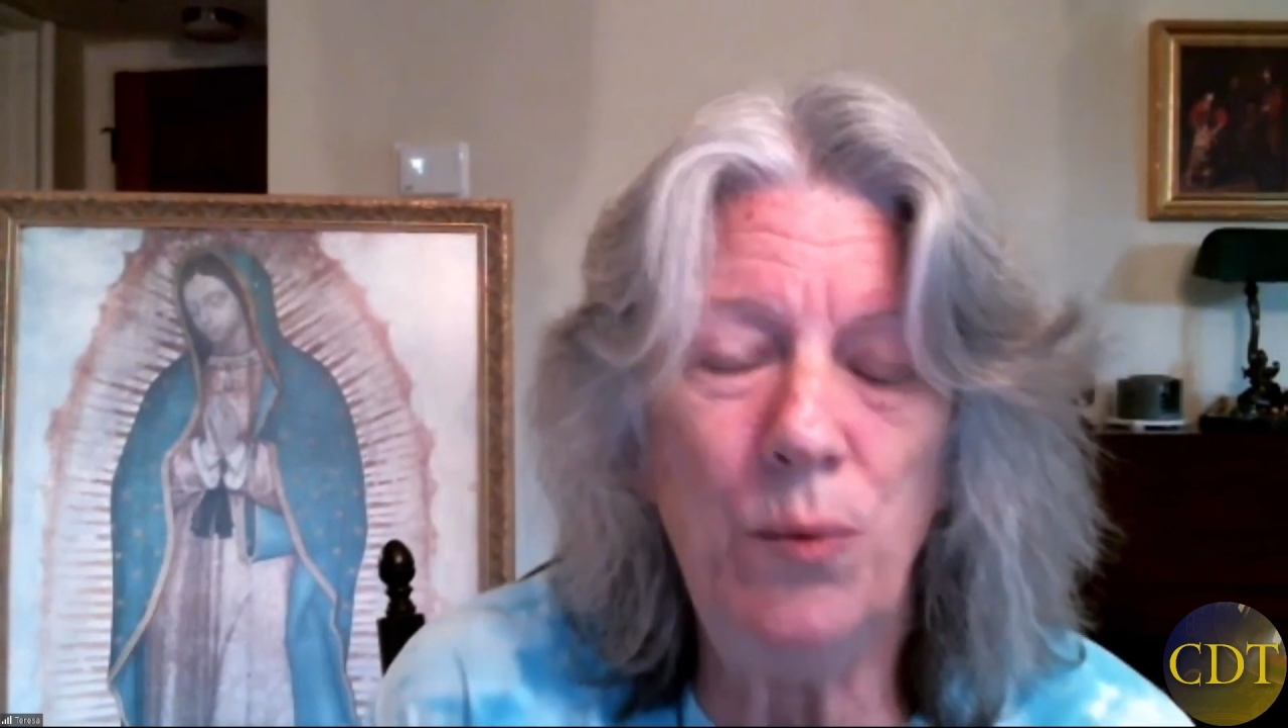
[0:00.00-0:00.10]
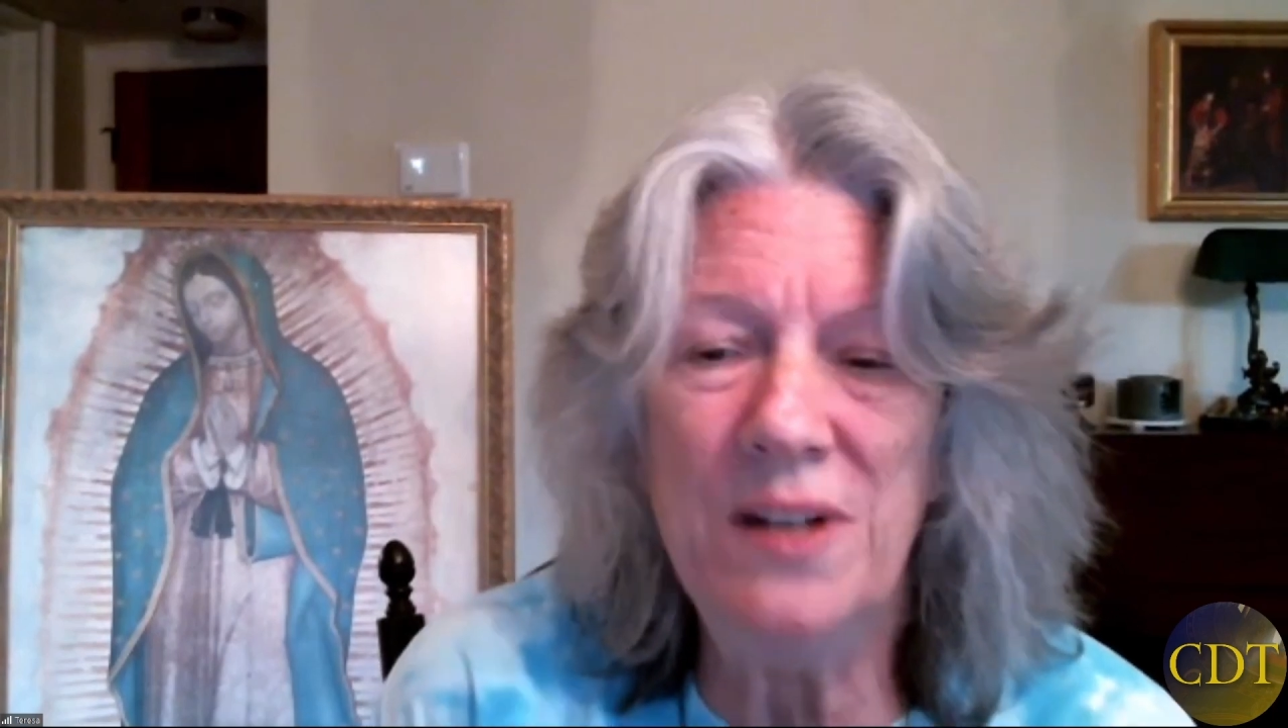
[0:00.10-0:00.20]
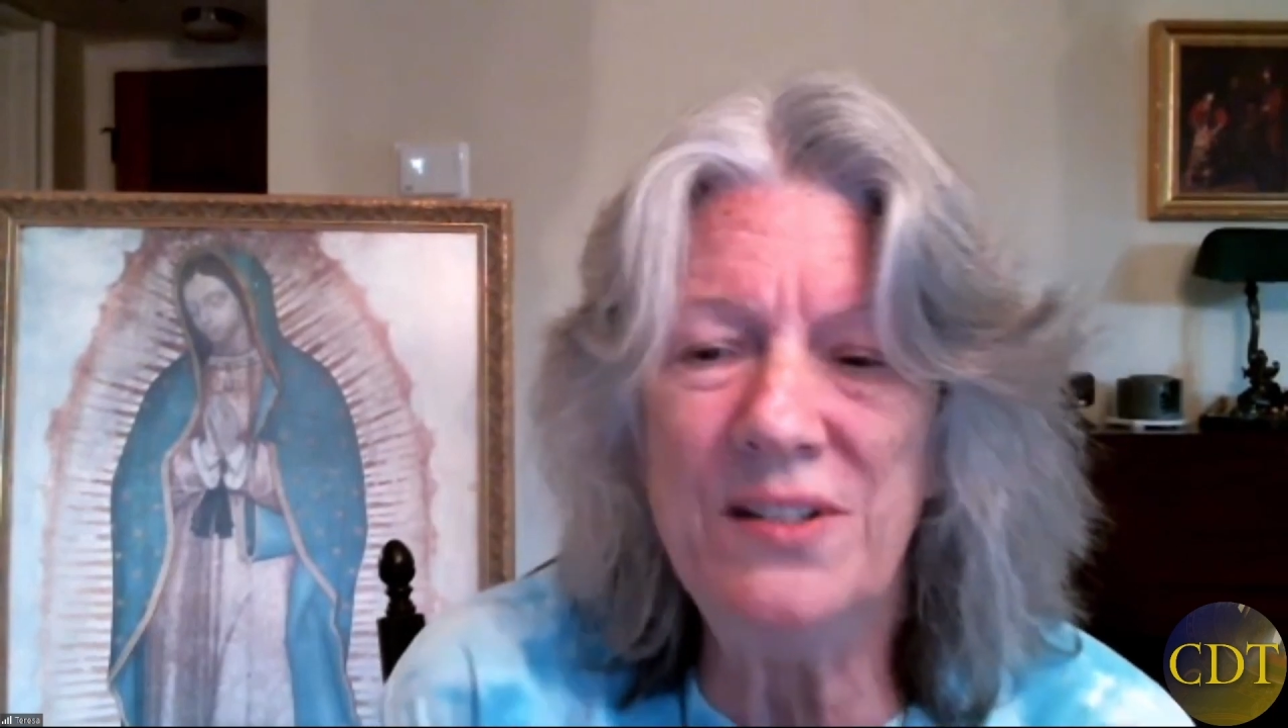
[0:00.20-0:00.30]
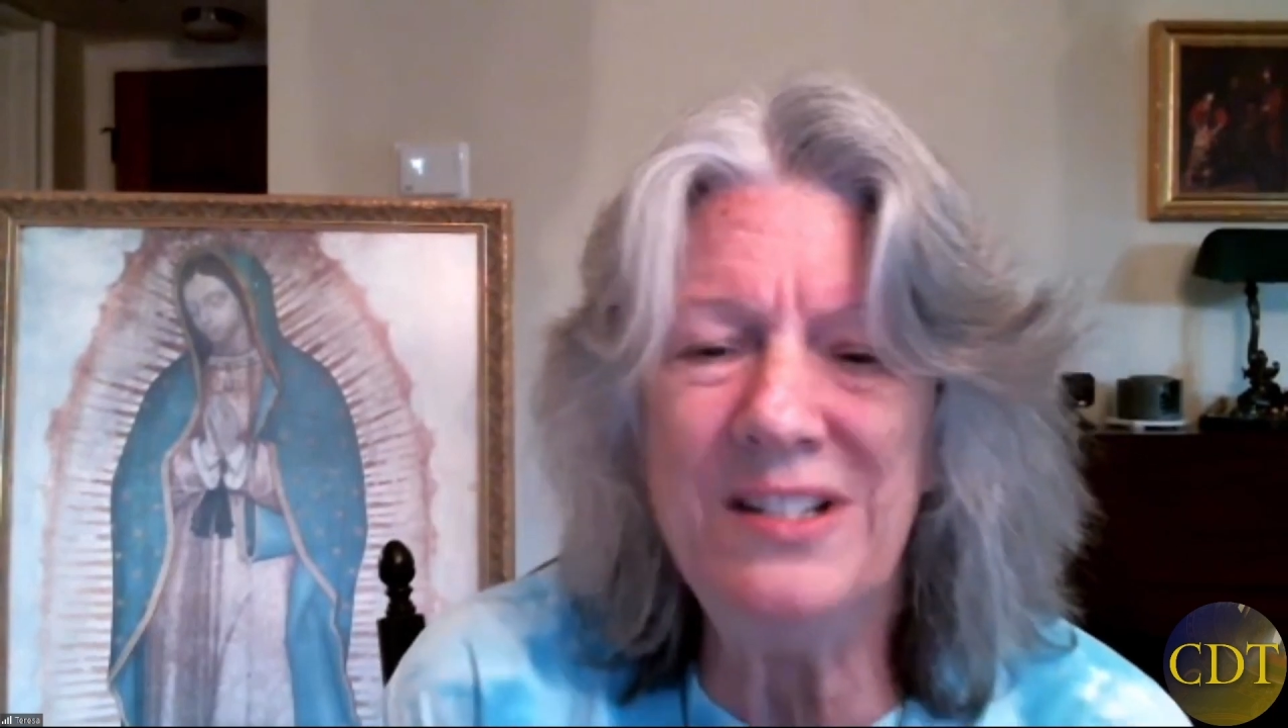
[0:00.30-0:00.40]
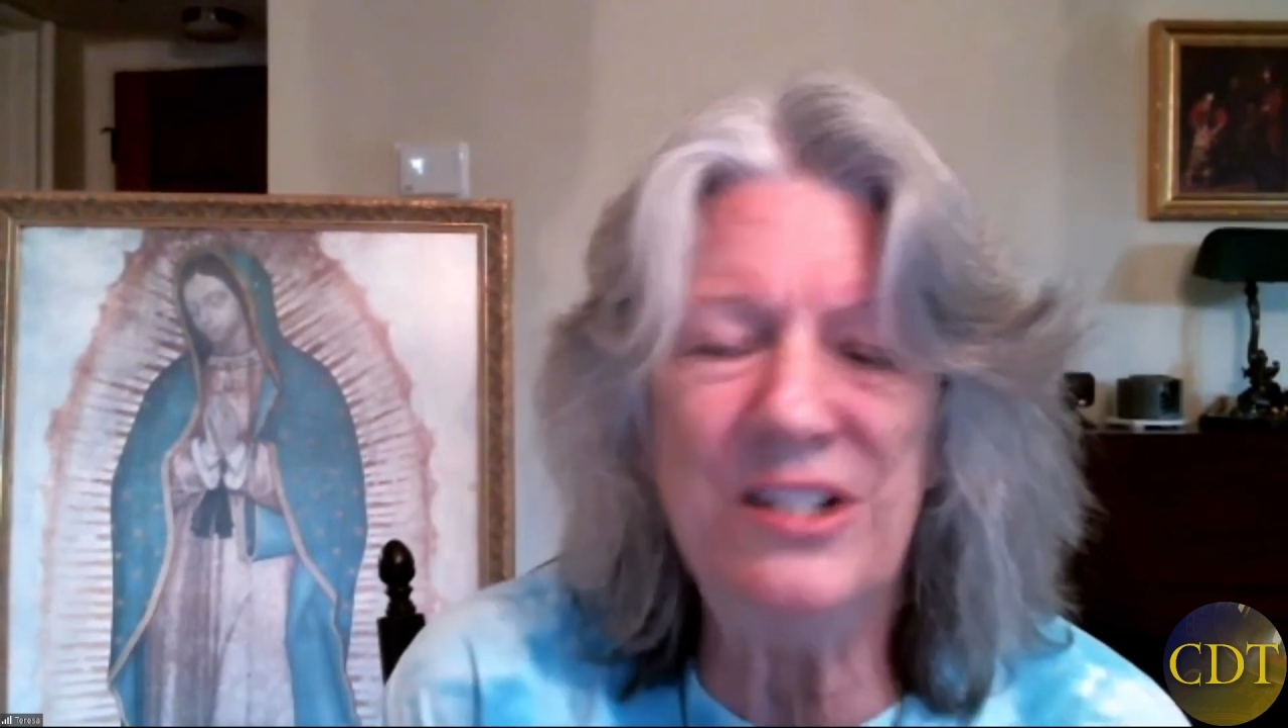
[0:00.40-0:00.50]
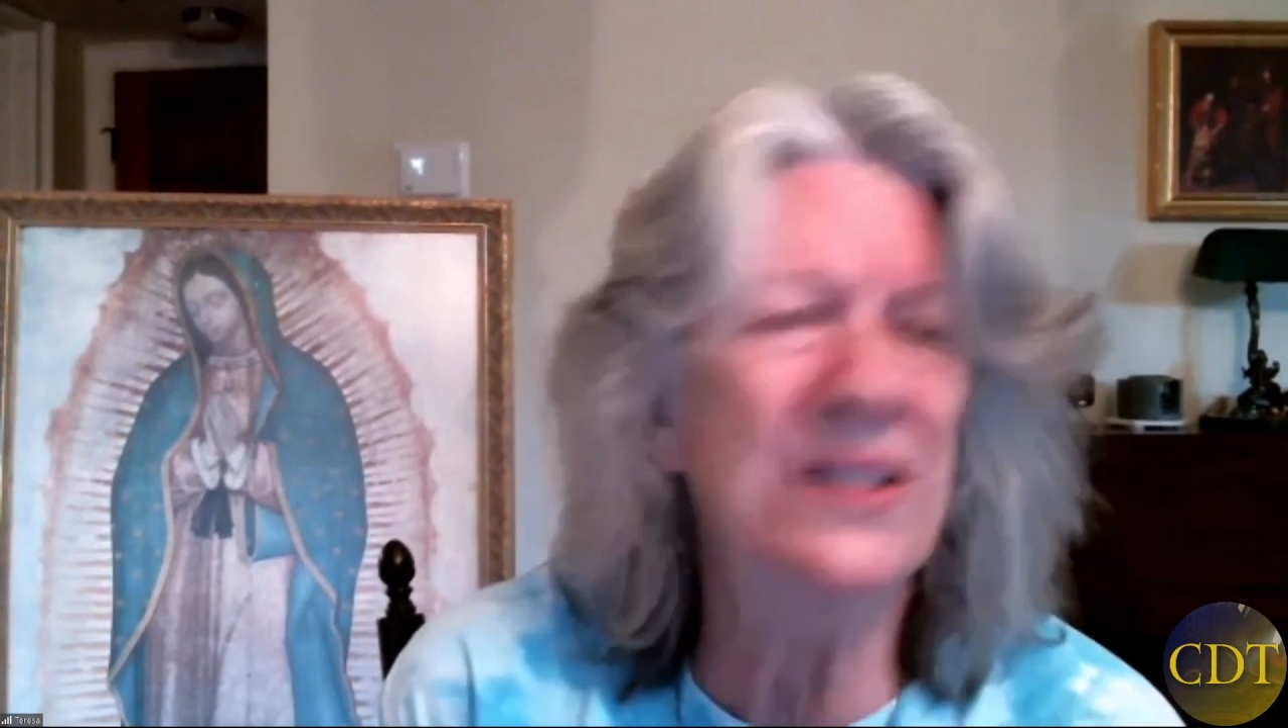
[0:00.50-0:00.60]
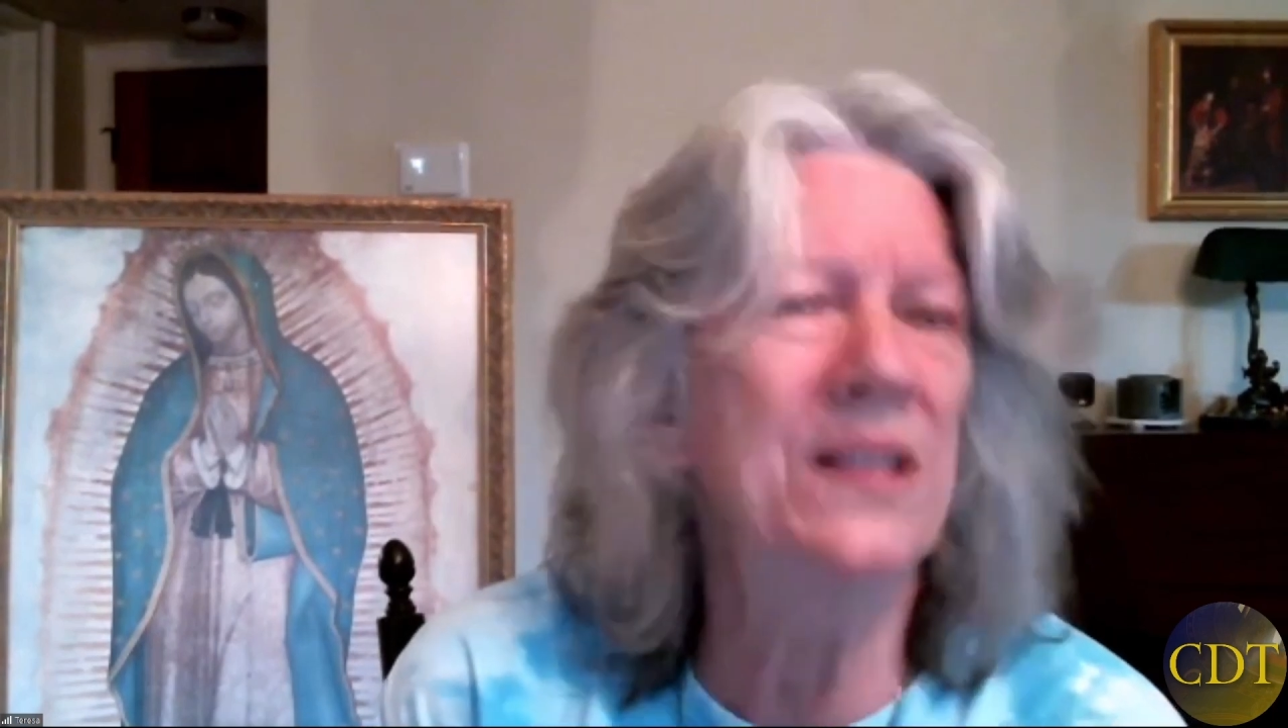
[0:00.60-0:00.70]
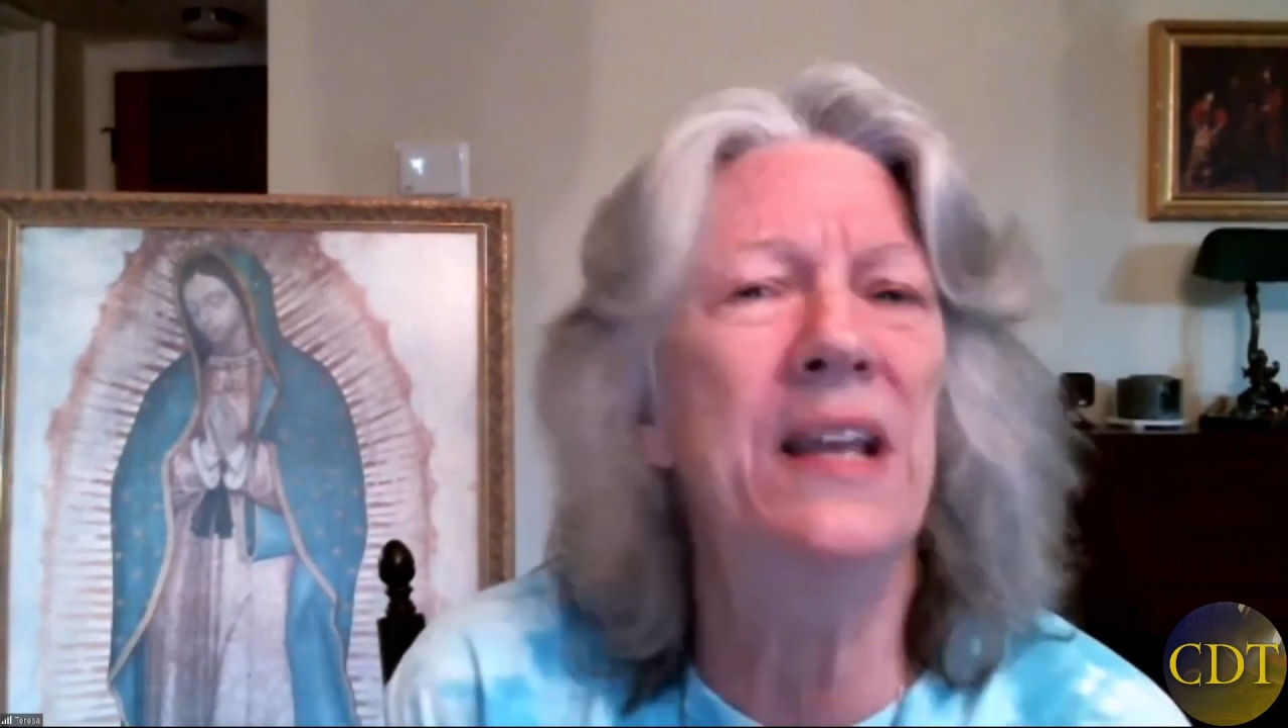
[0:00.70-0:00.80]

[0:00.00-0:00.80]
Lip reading: wasn't just that